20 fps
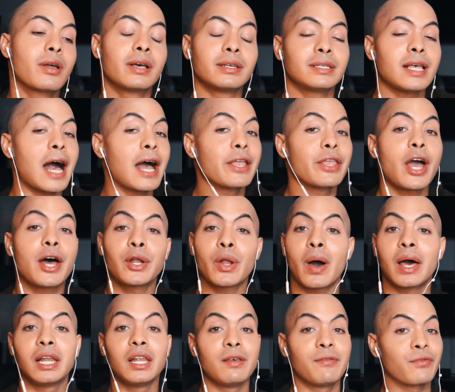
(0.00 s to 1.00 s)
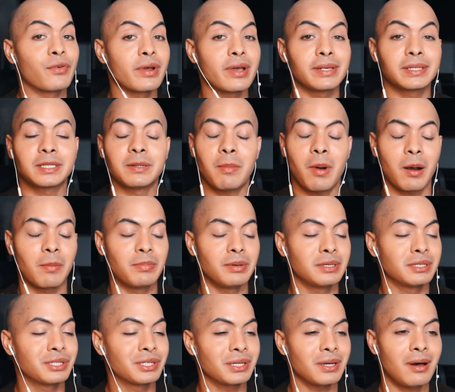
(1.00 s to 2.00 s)
Because y'all know I live for ASMR,
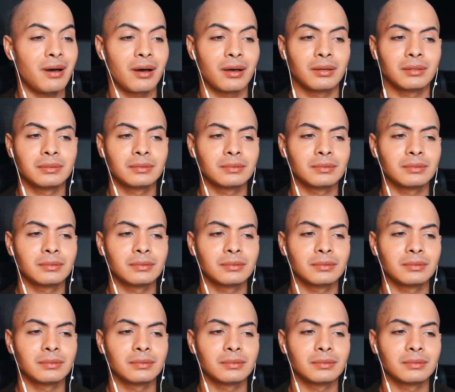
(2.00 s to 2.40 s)
bitch. Oh.